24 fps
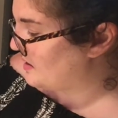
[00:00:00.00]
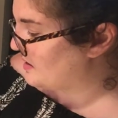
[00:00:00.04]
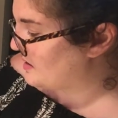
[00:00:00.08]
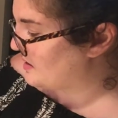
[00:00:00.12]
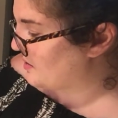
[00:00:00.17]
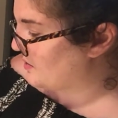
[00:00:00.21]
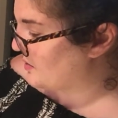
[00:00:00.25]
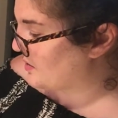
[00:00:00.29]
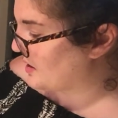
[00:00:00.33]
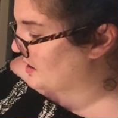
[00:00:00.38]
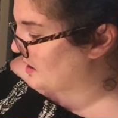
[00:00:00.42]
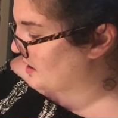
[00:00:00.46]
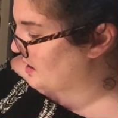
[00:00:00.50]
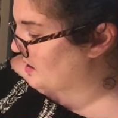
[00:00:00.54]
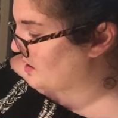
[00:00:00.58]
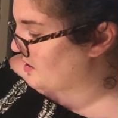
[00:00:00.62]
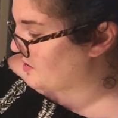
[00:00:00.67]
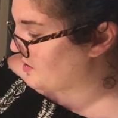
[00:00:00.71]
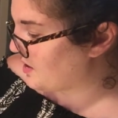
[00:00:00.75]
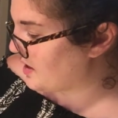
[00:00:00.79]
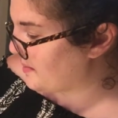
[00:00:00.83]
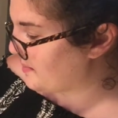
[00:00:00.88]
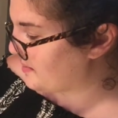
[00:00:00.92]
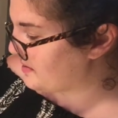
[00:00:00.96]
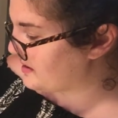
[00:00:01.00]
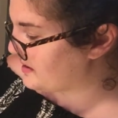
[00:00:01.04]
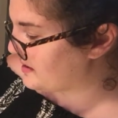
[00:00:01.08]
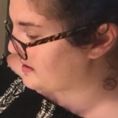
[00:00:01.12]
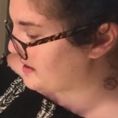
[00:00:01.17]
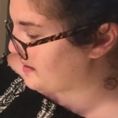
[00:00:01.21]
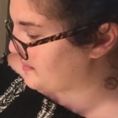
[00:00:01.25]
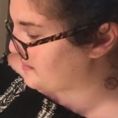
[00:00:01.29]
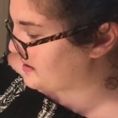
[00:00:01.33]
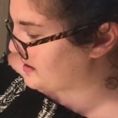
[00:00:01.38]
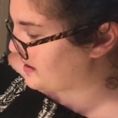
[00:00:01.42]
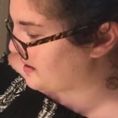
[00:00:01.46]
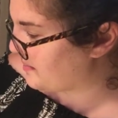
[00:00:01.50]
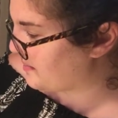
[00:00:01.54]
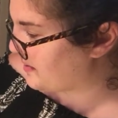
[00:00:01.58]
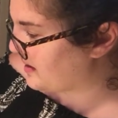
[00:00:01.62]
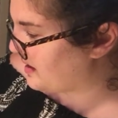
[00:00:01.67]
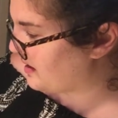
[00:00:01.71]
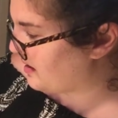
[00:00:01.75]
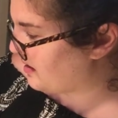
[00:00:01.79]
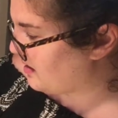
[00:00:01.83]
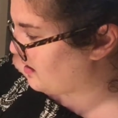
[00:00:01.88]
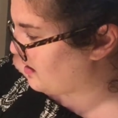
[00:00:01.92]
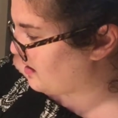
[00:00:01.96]
So we're gonna go a couple steps up
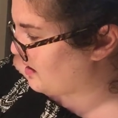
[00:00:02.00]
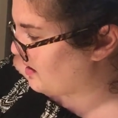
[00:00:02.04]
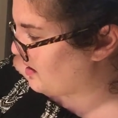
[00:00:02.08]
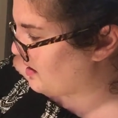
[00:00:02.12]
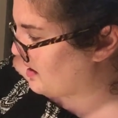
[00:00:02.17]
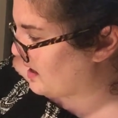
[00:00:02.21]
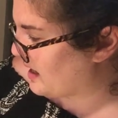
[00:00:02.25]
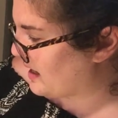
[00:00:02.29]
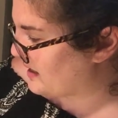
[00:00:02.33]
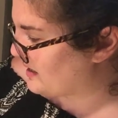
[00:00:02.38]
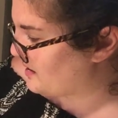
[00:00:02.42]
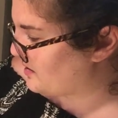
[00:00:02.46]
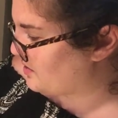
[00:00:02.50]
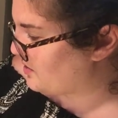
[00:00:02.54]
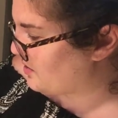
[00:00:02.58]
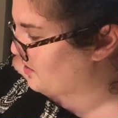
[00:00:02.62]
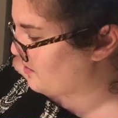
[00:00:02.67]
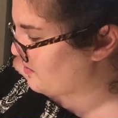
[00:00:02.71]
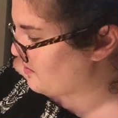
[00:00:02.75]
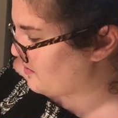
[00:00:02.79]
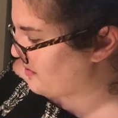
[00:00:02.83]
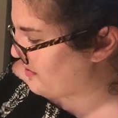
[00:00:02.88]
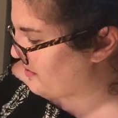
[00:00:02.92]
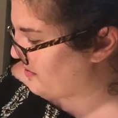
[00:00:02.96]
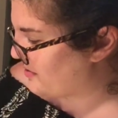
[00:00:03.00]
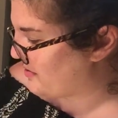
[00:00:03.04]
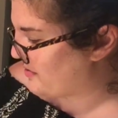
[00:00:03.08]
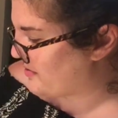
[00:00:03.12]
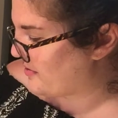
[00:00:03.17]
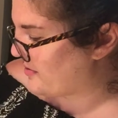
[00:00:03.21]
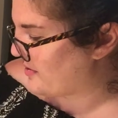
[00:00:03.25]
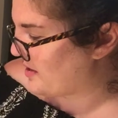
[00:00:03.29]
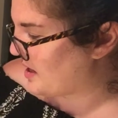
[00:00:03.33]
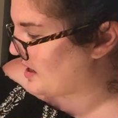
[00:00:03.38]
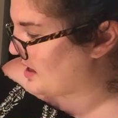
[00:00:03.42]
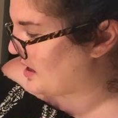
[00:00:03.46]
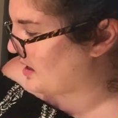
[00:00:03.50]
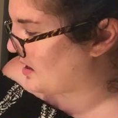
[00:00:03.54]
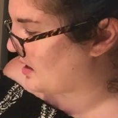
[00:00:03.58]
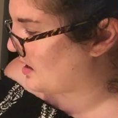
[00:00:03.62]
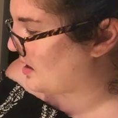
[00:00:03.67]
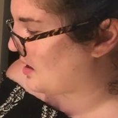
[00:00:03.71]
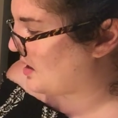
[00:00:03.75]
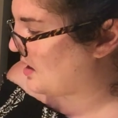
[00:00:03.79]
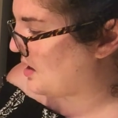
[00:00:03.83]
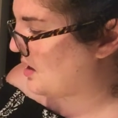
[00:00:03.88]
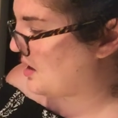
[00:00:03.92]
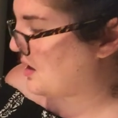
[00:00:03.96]
here. I don't think
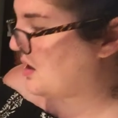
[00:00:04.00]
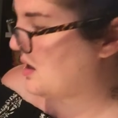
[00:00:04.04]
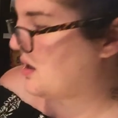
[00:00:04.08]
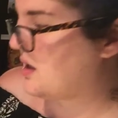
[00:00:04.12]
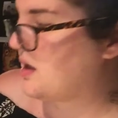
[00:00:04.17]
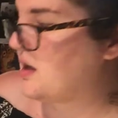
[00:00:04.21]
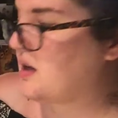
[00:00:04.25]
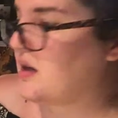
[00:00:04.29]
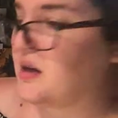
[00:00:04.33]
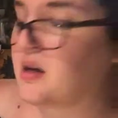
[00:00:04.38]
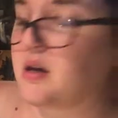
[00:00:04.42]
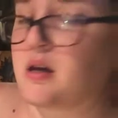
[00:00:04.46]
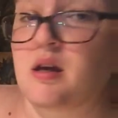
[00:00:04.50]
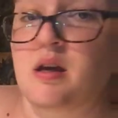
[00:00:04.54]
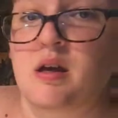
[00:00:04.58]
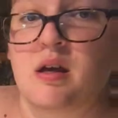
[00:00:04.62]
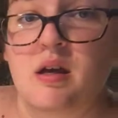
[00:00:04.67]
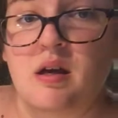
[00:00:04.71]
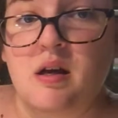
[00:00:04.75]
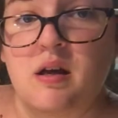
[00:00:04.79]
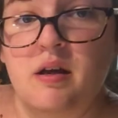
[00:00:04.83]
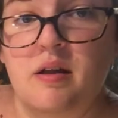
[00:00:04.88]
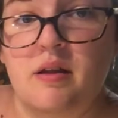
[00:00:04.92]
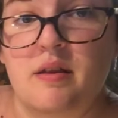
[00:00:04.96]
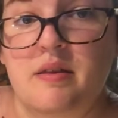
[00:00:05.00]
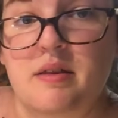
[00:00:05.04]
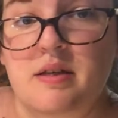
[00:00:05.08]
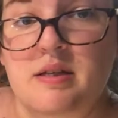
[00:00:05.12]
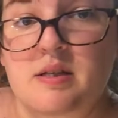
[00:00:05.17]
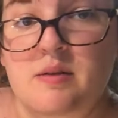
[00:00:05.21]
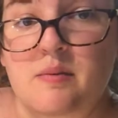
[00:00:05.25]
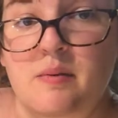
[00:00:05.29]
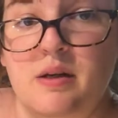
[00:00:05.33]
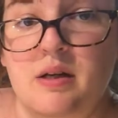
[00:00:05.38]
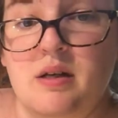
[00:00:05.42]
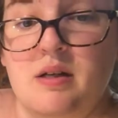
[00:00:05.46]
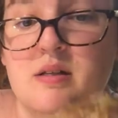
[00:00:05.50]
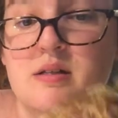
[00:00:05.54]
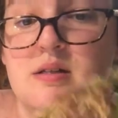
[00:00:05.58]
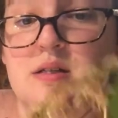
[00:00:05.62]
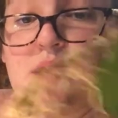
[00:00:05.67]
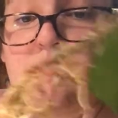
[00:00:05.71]
this one is